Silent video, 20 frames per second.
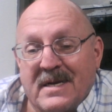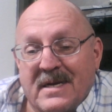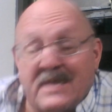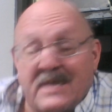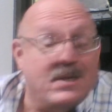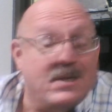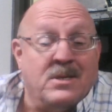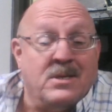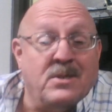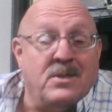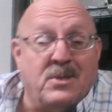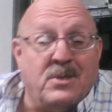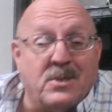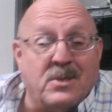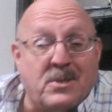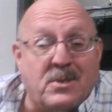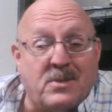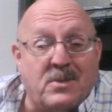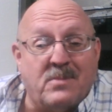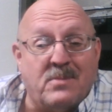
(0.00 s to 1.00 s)
And then
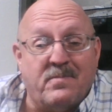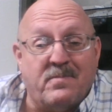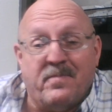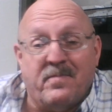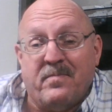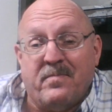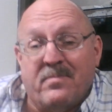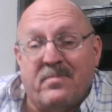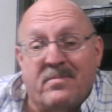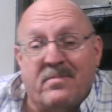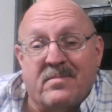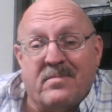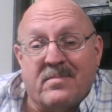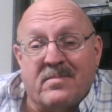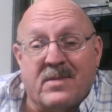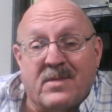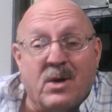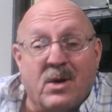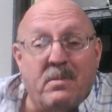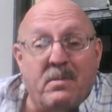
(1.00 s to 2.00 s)
just
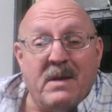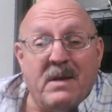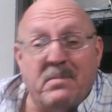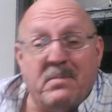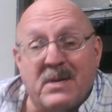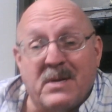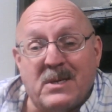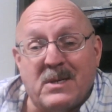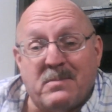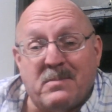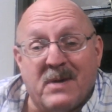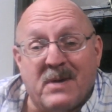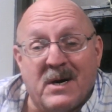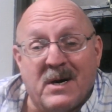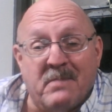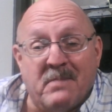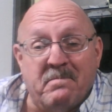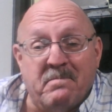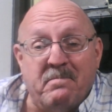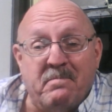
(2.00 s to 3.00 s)
go be a beach
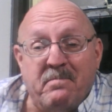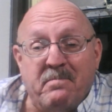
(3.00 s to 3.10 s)
bum.